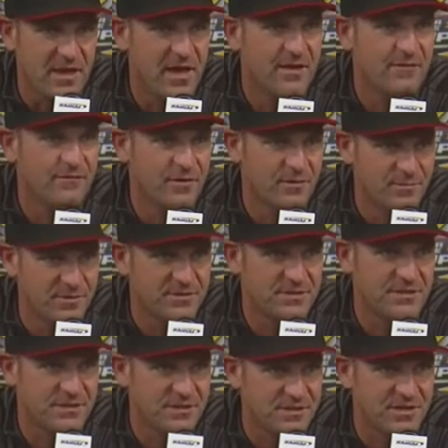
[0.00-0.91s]
every
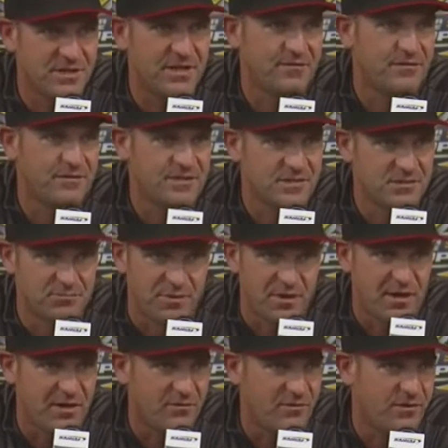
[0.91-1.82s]
position, every
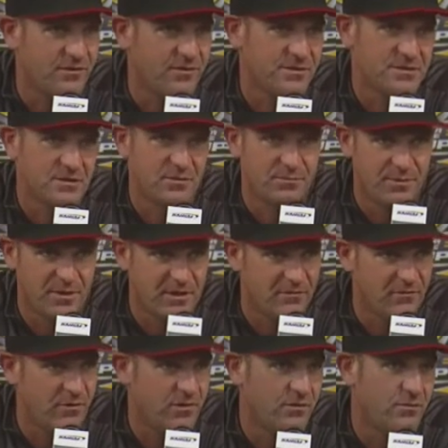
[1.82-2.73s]
spot, whether it's on
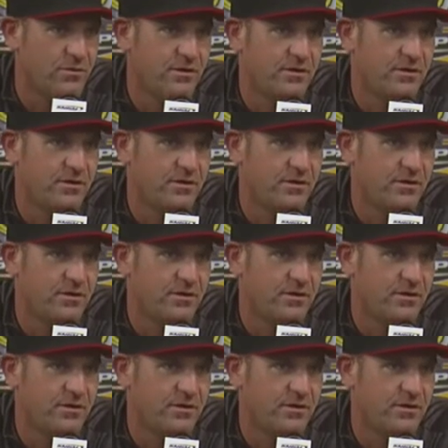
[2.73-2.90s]
pit road,